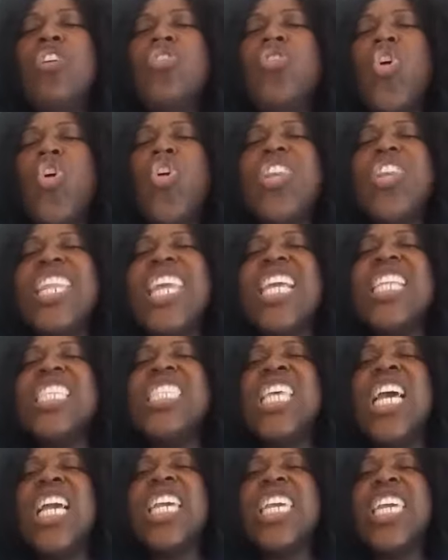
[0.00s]
You need
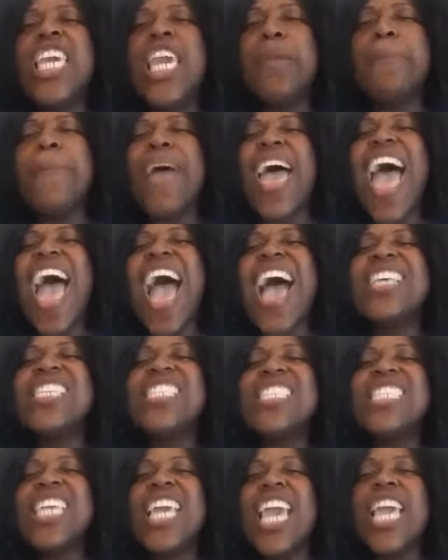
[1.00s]
to keep
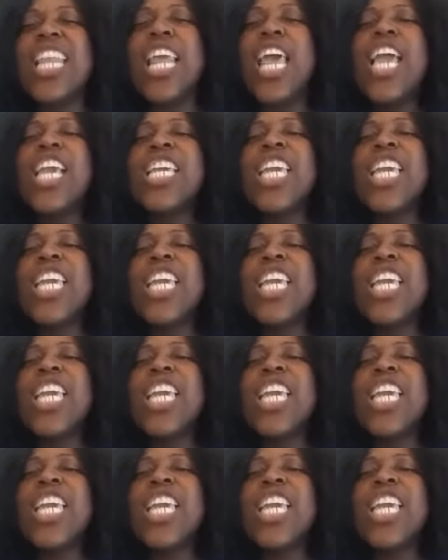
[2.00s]
asking,